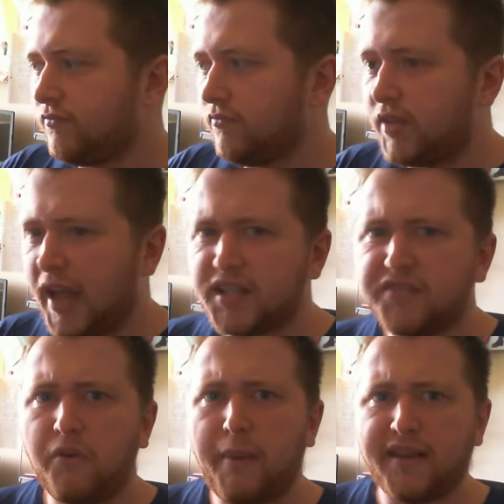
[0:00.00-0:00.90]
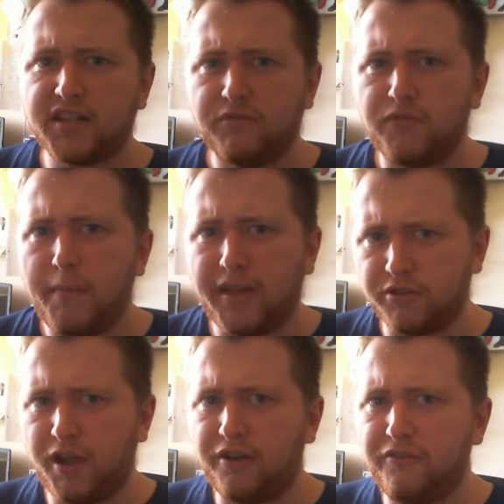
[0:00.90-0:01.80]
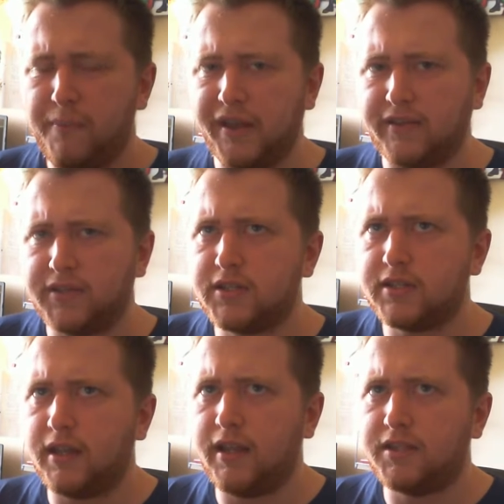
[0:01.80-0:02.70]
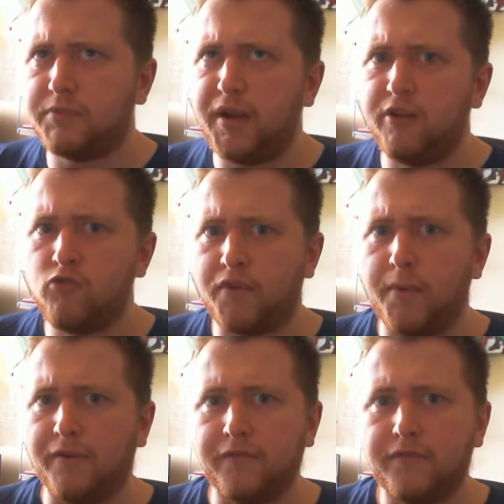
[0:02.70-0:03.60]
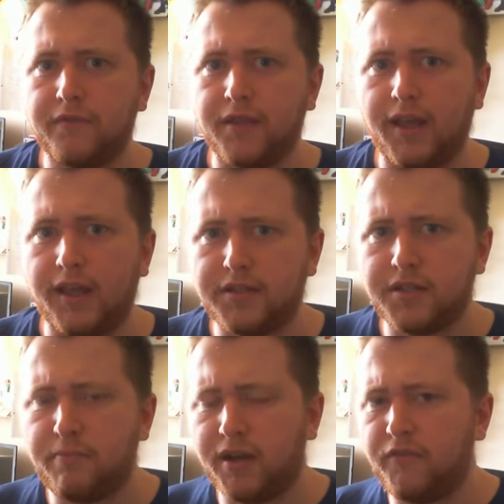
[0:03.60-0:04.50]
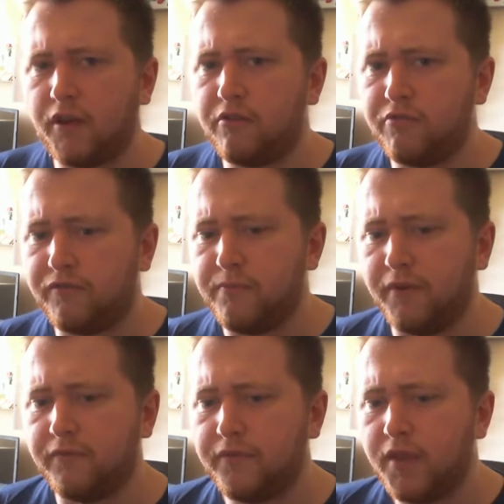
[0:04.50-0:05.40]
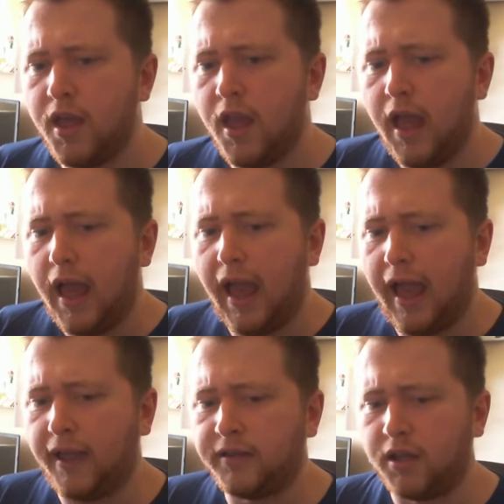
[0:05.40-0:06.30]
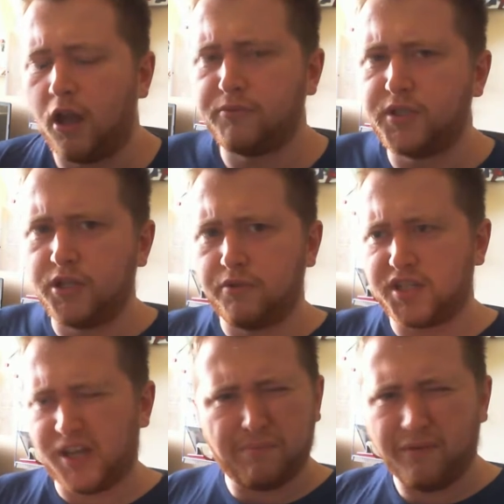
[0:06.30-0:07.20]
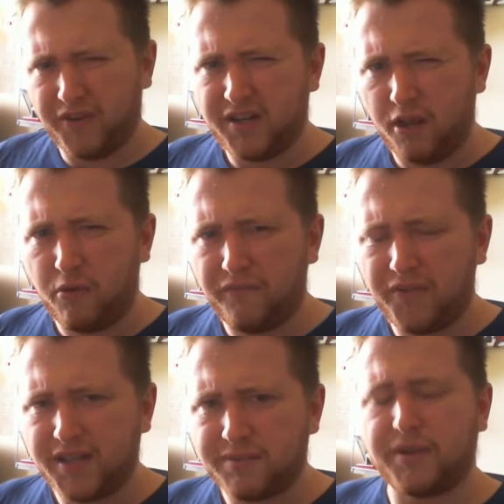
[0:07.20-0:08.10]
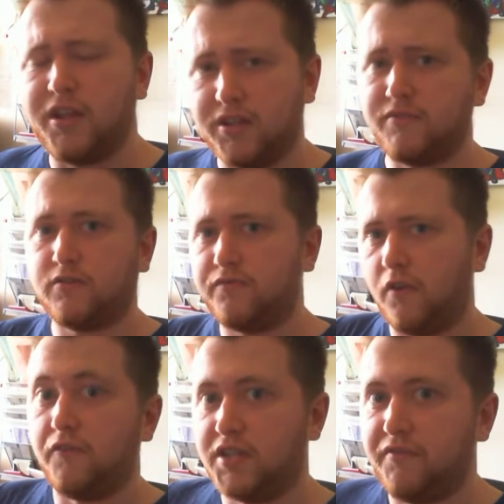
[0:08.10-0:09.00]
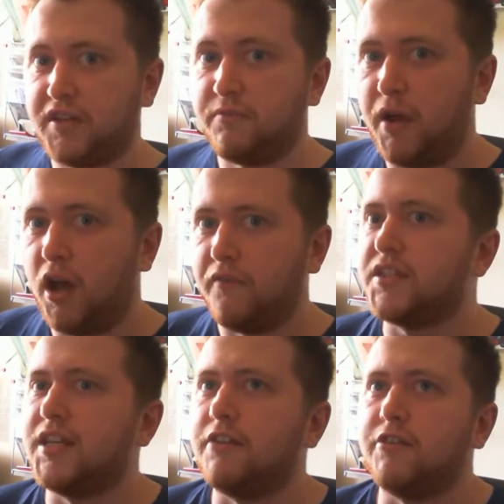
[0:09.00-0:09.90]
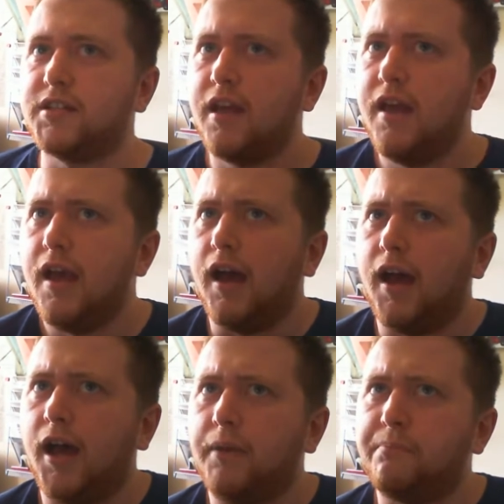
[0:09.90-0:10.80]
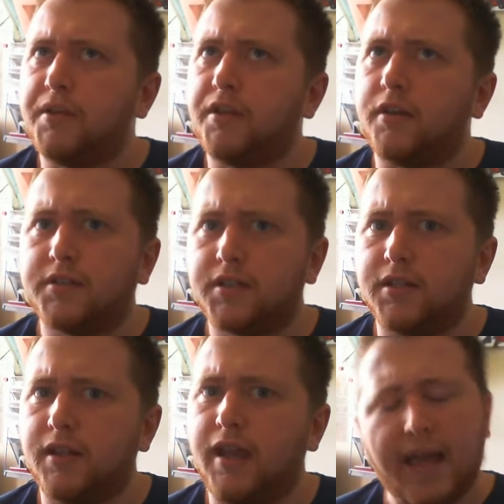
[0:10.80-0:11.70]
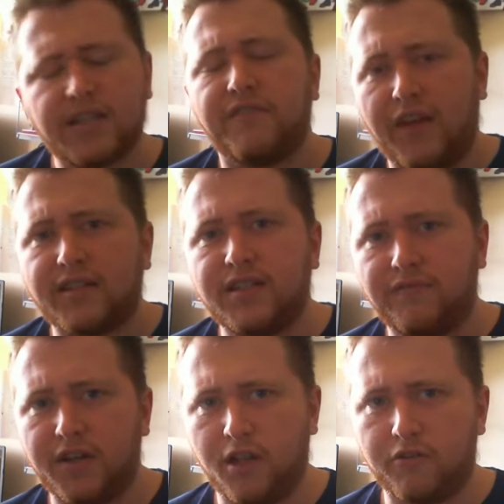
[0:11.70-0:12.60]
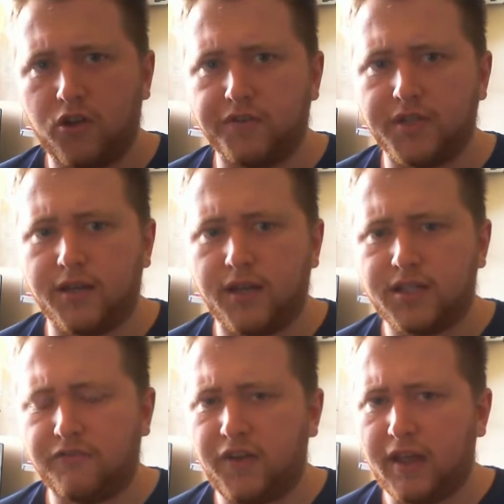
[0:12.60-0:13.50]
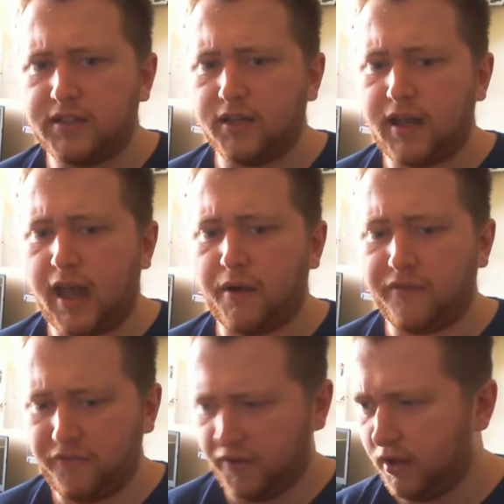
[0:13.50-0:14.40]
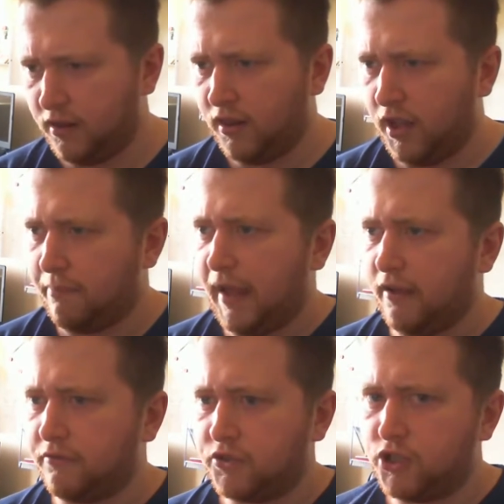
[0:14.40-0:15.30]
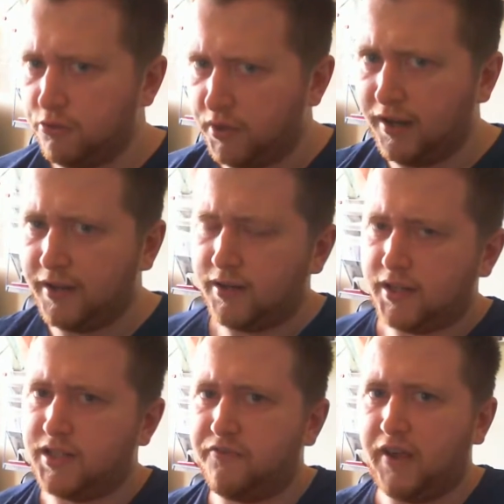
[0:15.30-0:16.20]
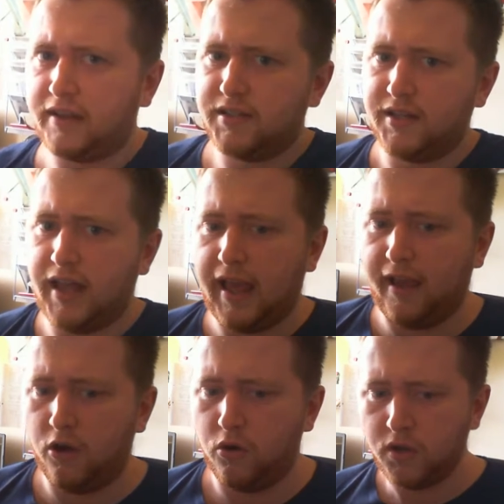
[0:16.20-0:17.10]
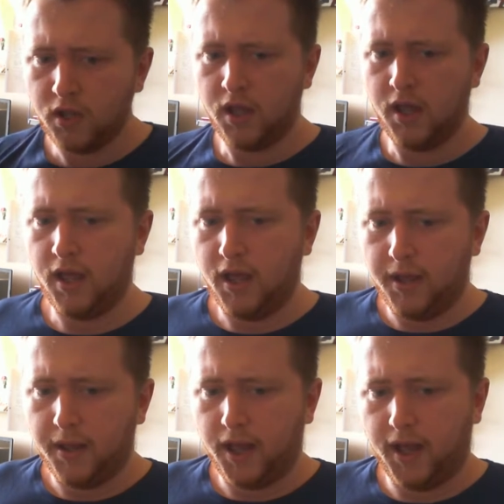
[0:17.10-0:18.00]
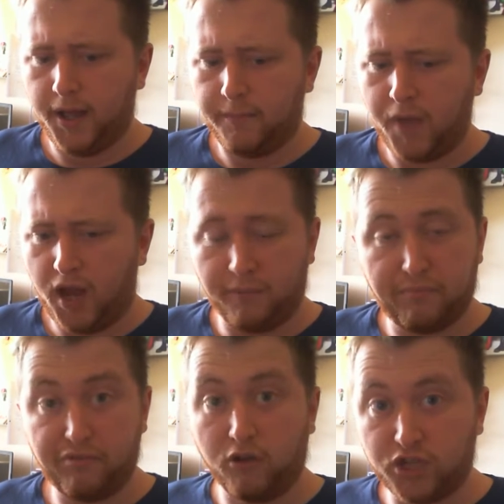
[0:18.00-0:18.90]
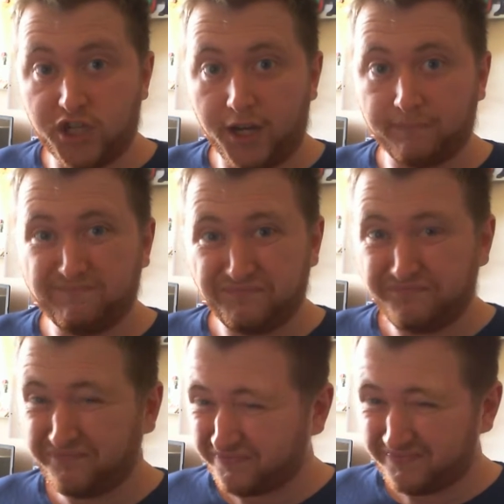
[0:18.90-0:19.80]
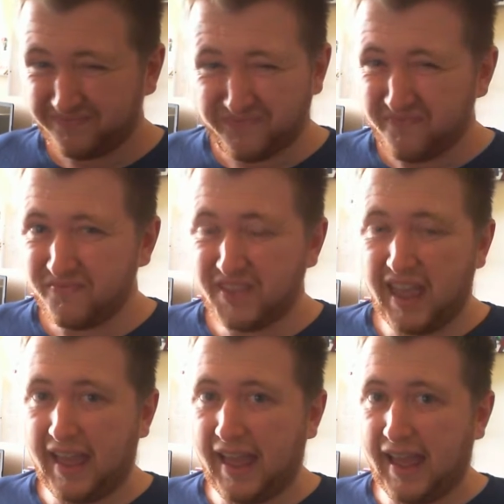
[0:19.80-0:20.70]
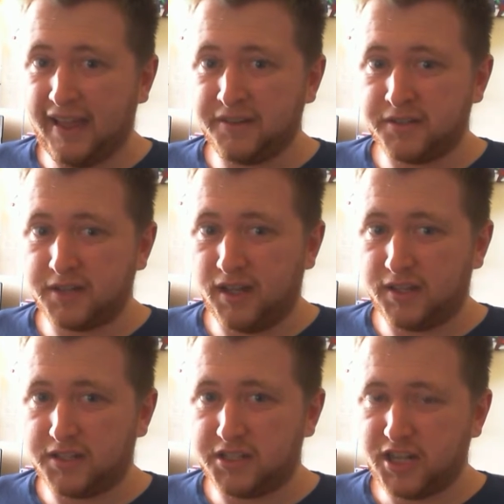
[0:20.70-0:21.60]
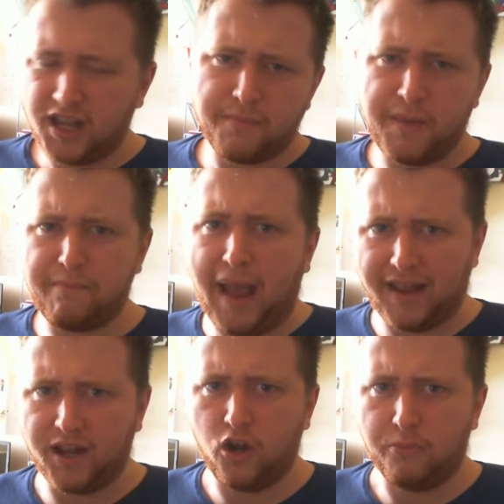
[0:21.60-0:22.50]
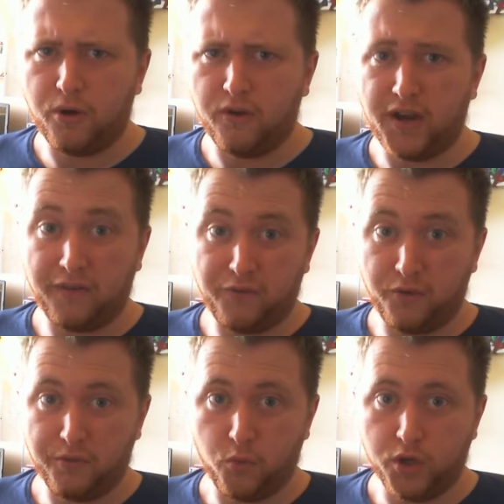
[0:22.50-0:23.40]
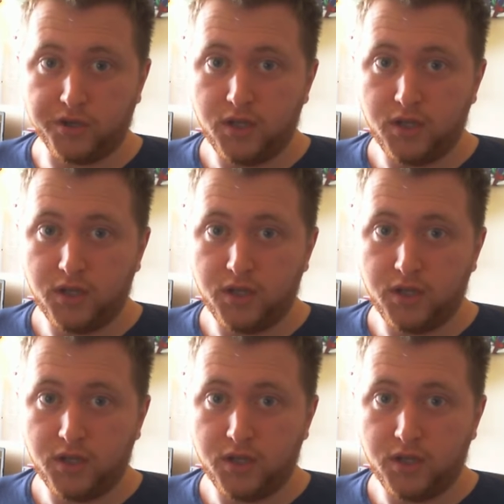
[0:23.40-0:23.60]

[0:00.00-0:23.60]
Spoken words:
As for the battle with the mental health bits, it's been a rough month. It's been a very rough month. And I hope to do a separate video on this because, well, obviously that's a part of the series. But it affected video content. It's affected how I feel about doing it. It's affected how I approach it. And it's taken me back a lot more than I thought it would.